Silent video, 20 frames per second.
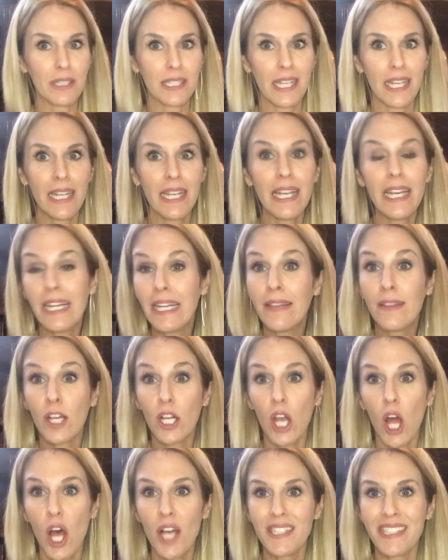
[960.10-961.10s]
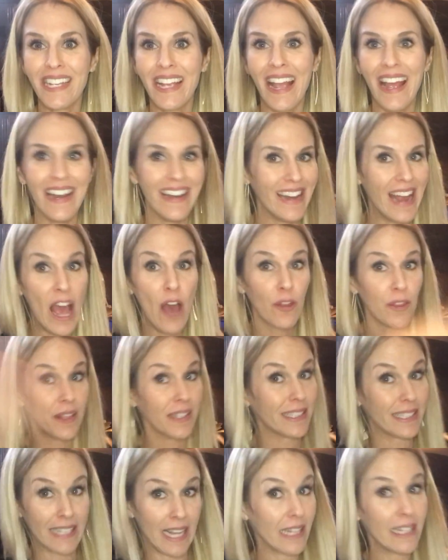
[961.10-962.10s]
was hid in the closet and now
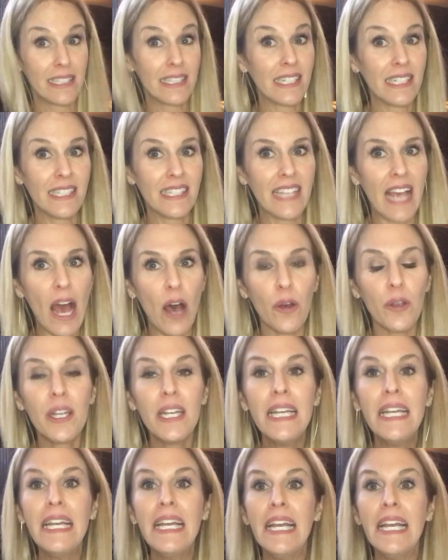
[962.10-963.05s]
the skeleton's out,